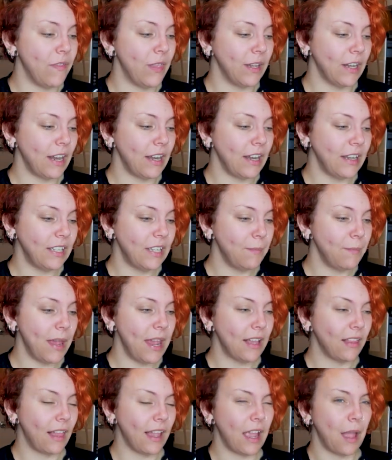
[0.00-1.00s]
and then I need to
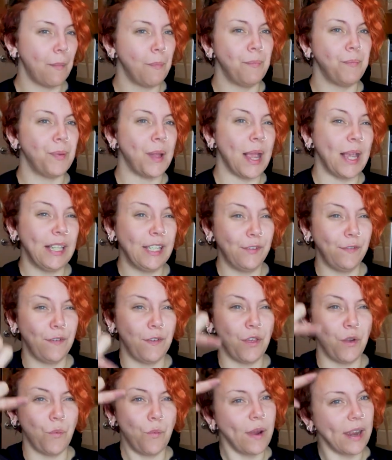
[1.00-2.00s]
make like a base
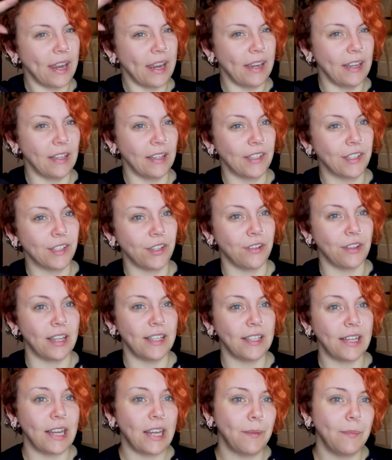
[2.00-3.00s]
for the wings. So
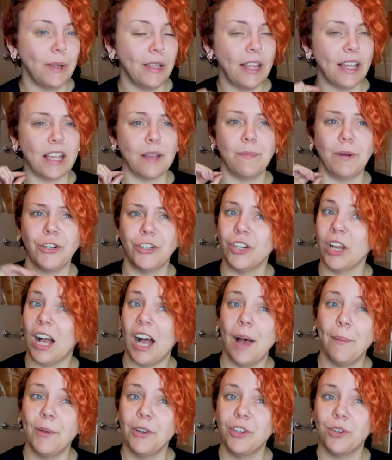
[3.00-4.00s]
that's gonna be like a bunch of
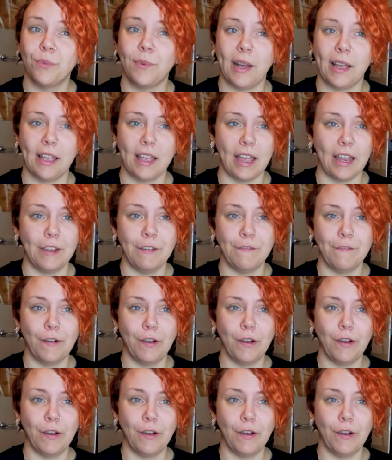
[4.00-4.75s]
armature wire and